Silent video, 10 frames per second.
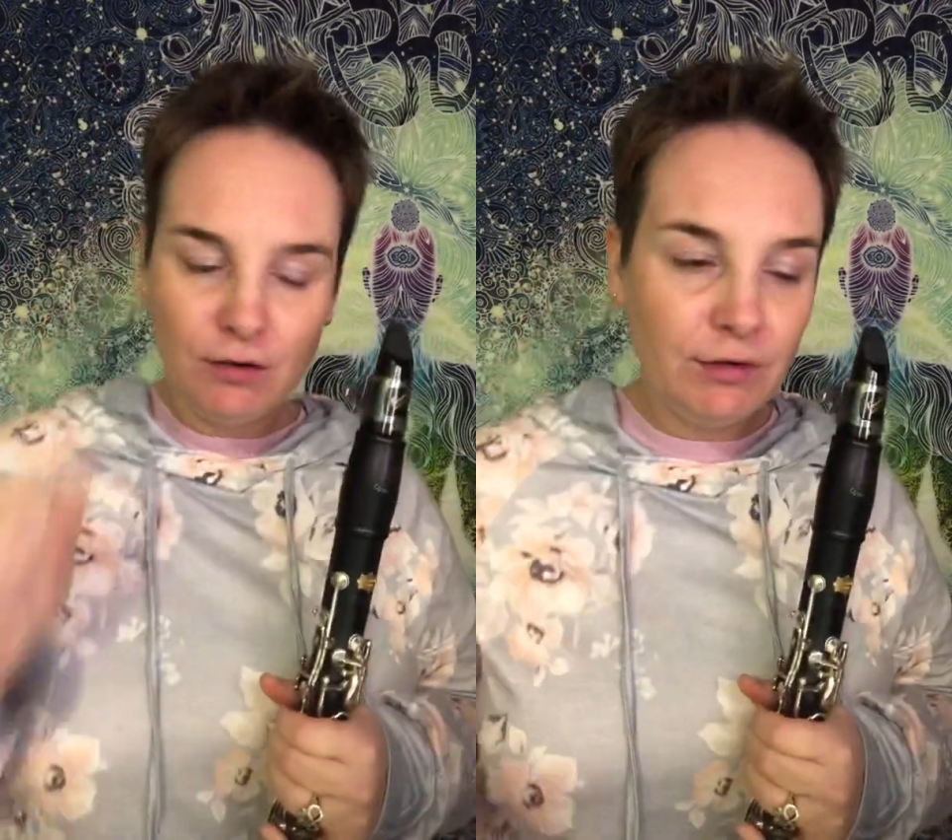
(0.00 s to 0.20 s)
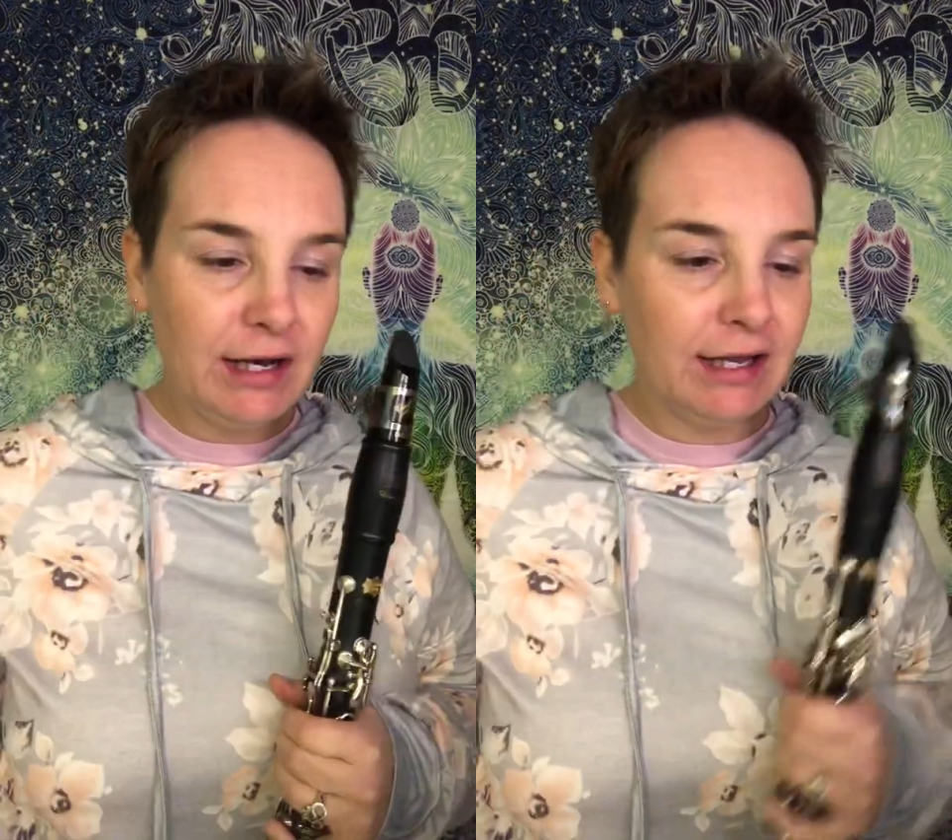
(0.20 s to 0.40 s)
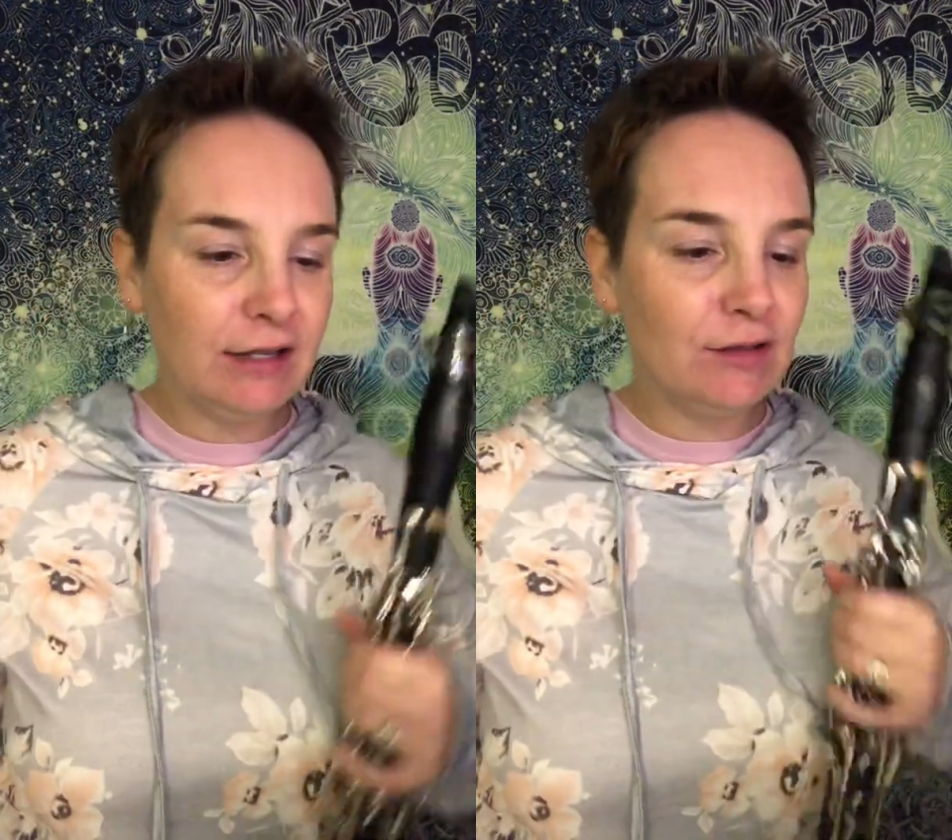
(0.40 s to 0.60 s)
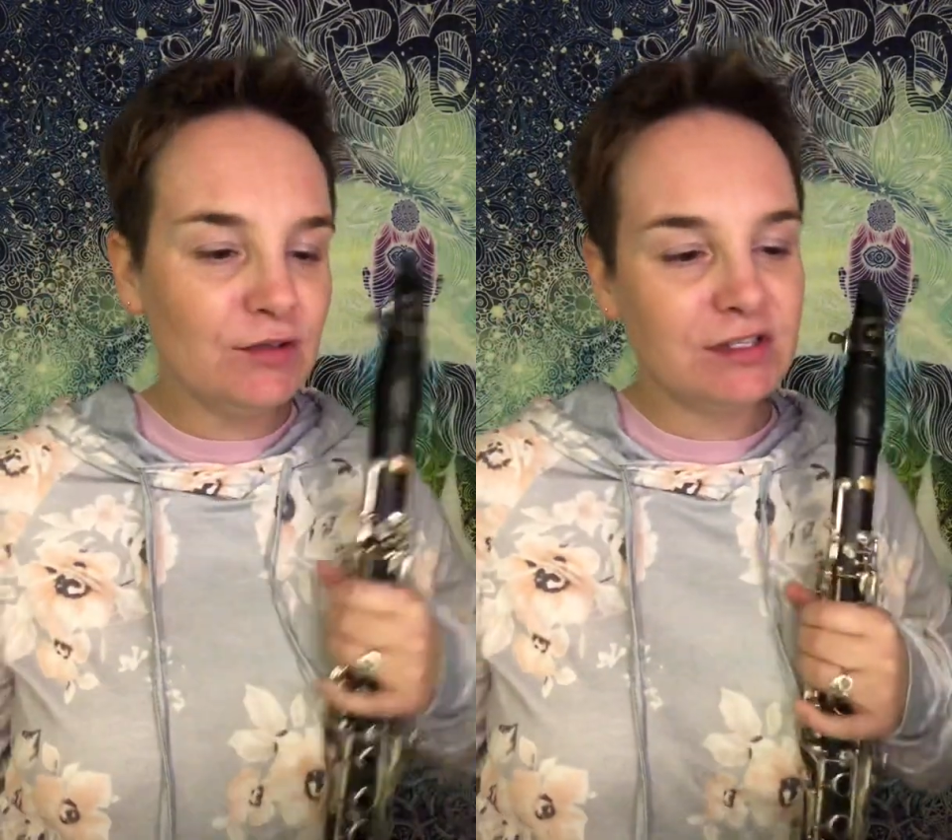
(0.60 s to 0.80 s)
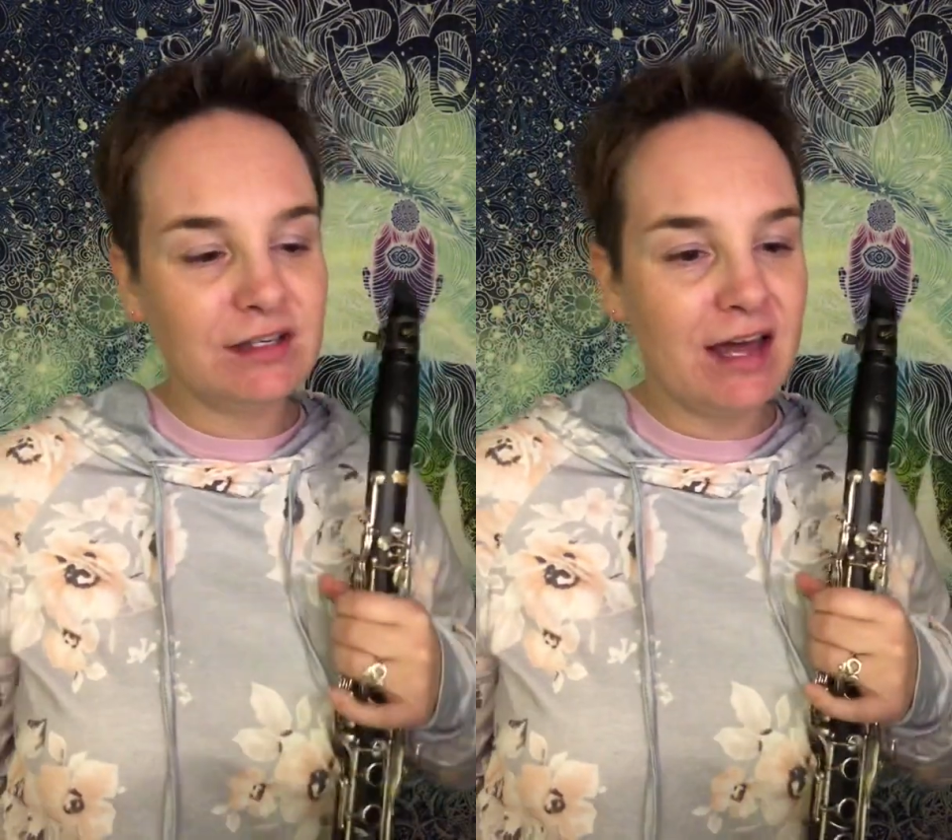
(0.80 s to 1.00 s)
really hit
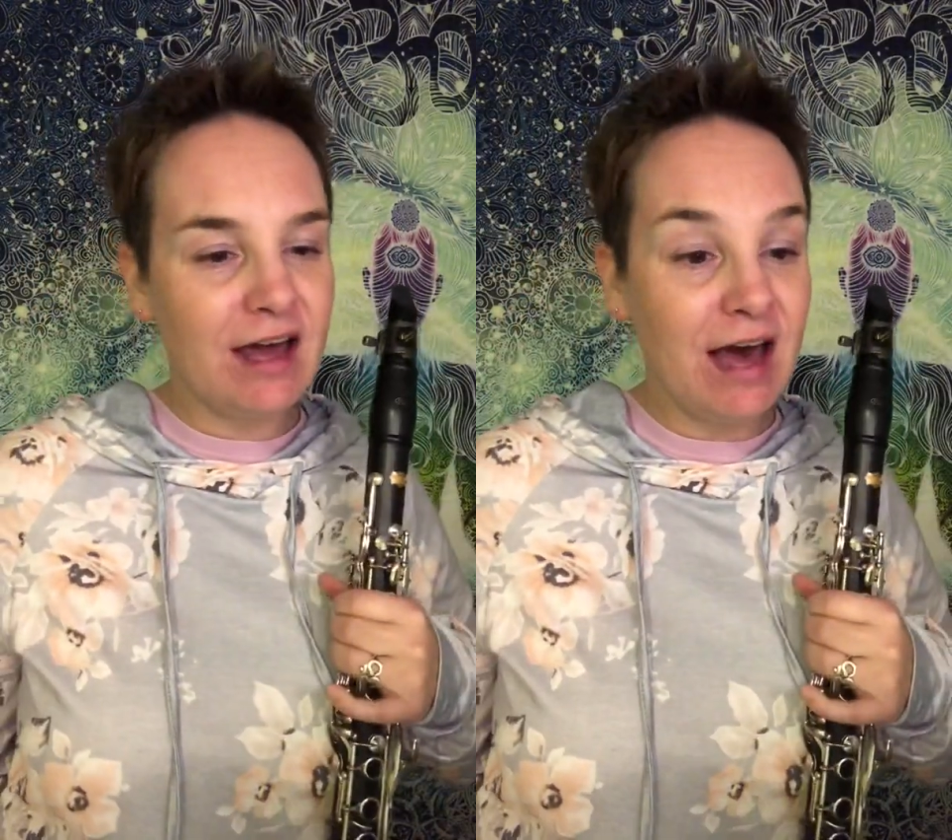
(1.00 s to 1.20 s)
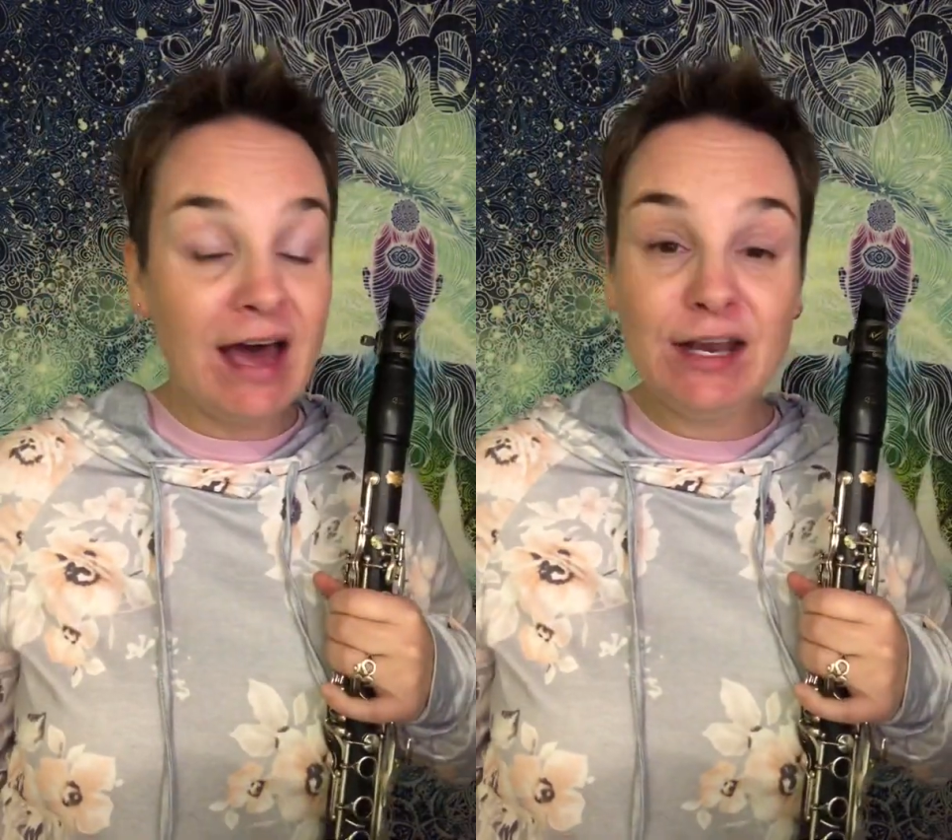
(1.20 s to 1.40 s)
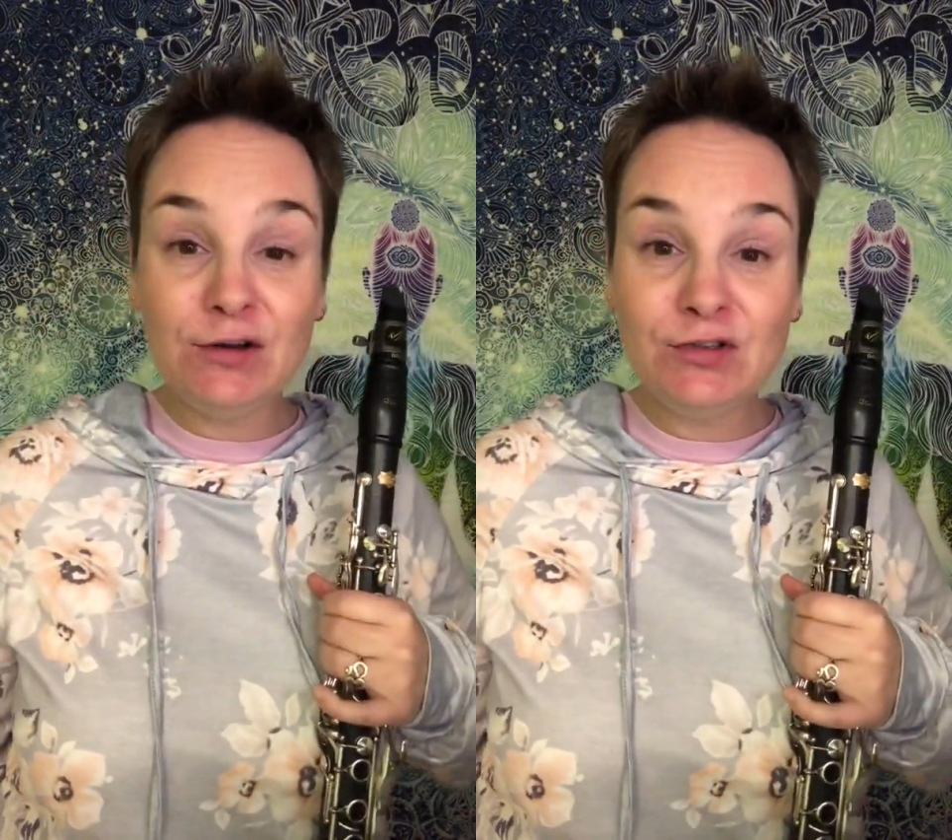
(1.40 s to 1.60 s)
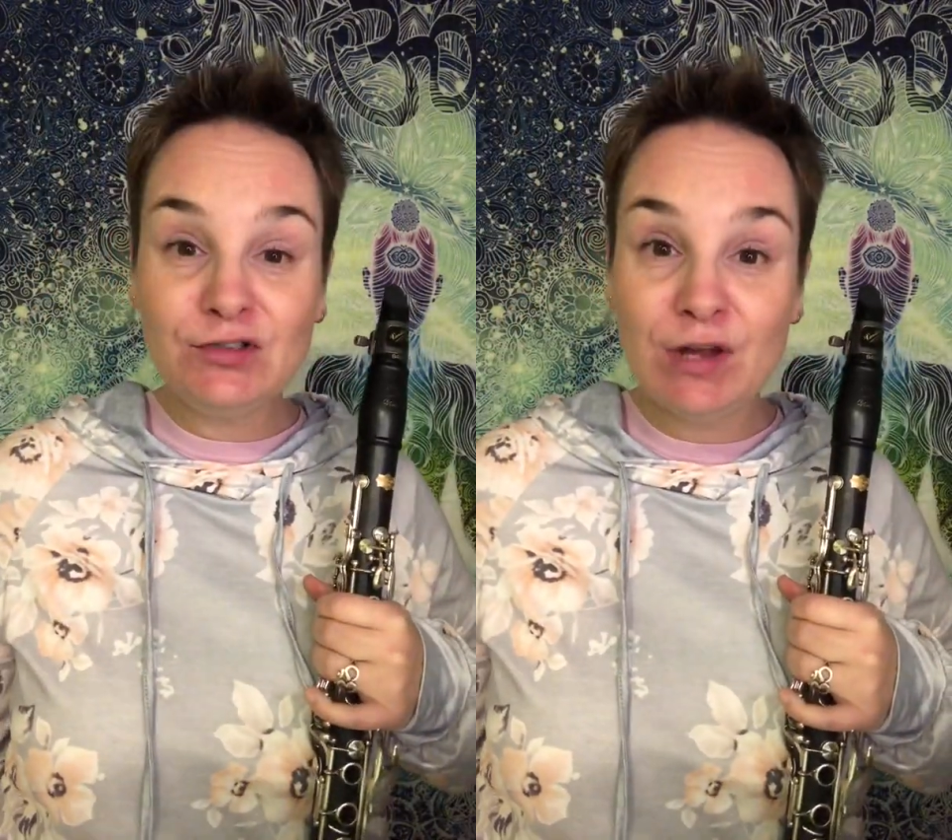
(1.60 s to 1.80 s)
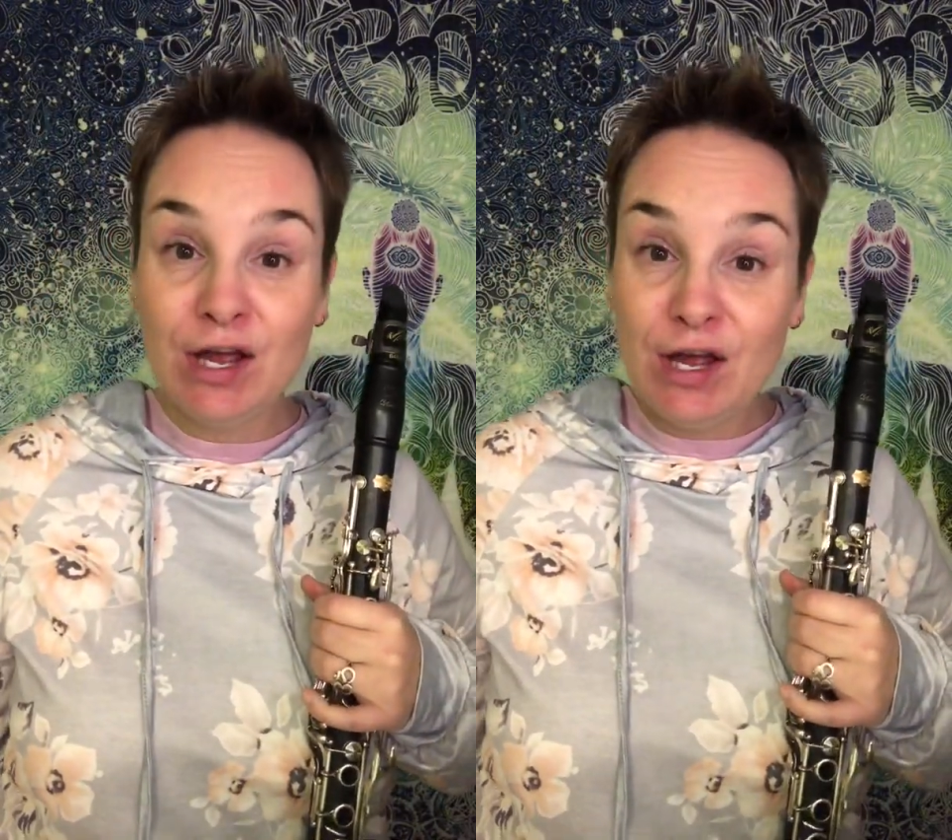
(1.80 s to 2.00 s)
those high notes.